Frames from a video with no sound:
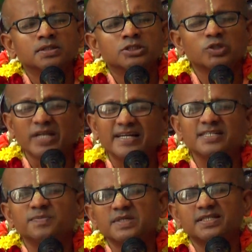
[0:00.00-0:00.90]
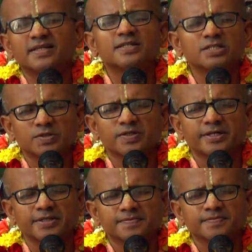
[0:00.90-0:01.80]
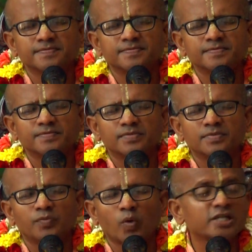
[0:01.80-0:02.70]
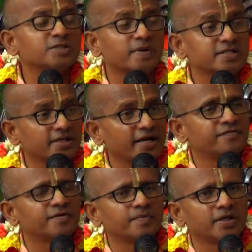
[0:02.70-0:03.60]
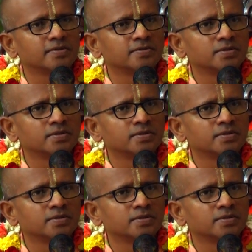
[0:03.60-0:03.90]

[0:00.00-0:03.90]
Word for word: So that is missing in the society. What is prescribed for me?